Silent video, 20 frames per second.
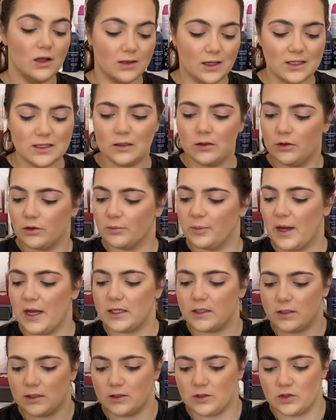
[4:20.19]
Doesn't look
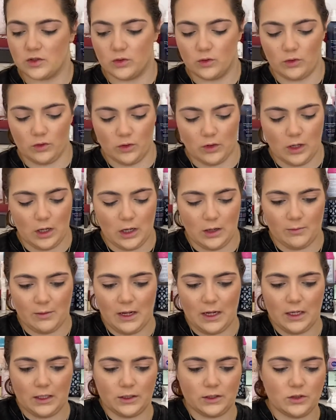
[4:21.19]
bad, so I'm
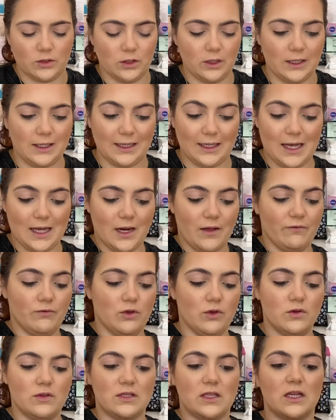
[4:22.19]
actually glad I've
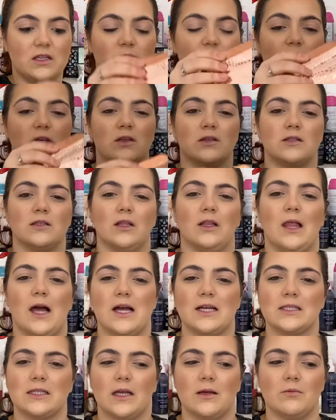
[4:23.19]
used this because the
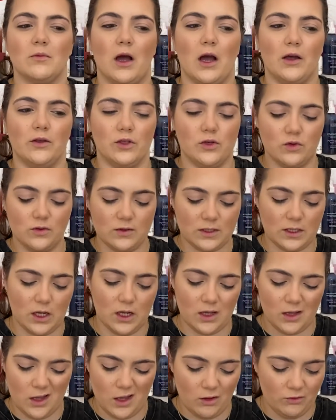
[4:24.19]
last time I used
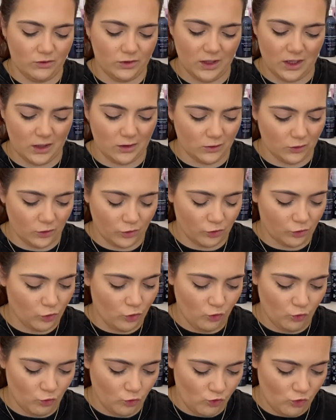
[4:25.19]
it, it didn't look
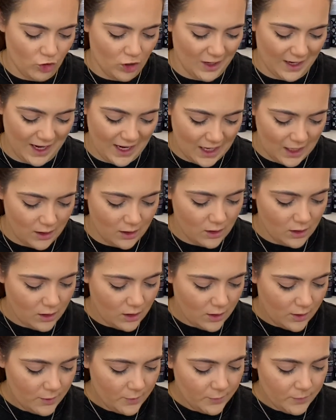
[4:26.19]
great.
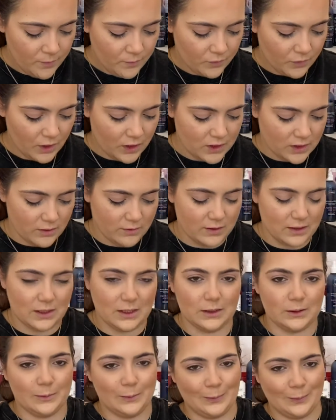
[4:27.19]
So I was
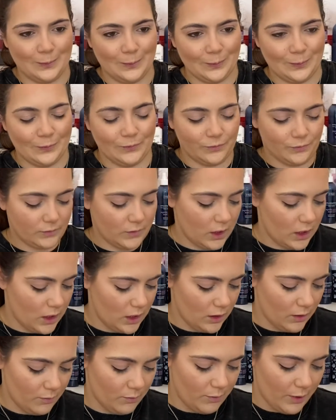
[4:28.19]
like,
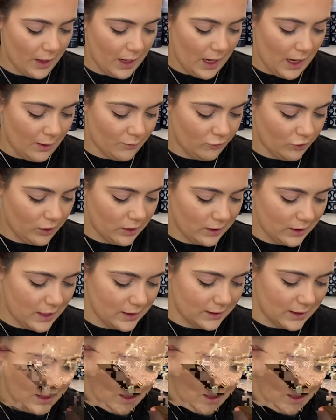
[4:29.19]
but I'm really glad,